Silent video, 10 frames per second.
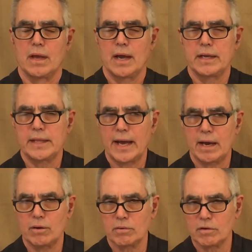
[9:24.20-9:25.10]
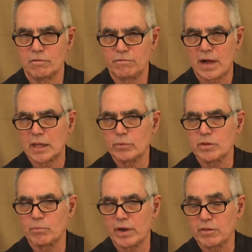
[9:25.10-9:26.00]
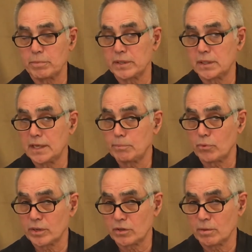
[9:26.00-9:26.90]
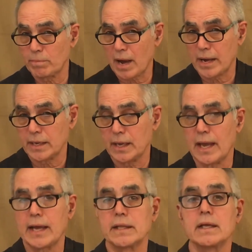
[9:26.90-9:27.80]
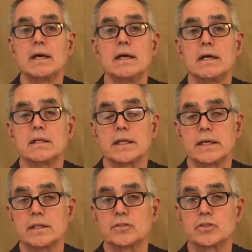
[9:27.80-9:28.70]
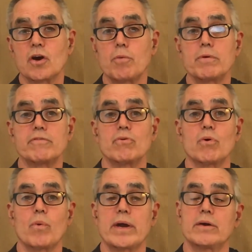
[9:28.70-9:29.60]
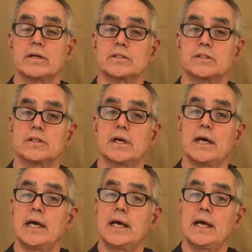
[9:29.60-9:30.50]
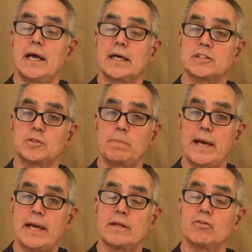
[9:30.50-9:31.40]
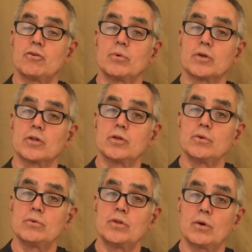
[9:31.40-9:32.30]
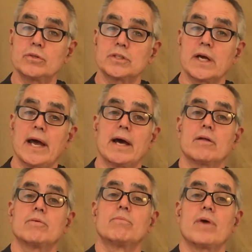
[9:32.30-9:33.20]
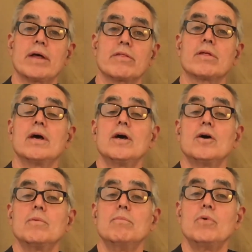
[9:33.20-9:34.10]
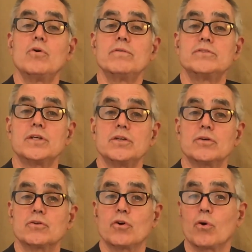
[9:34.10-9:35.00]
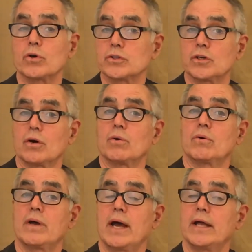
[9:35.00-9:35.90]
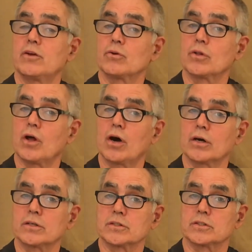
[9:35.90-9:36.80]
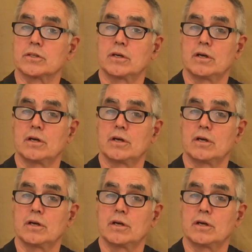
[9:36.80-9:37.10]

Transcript: And now, following the breath a bit deeper into the body and letting the scope of your awareness expand to include noticing how the breath moves in your torso and your lungs,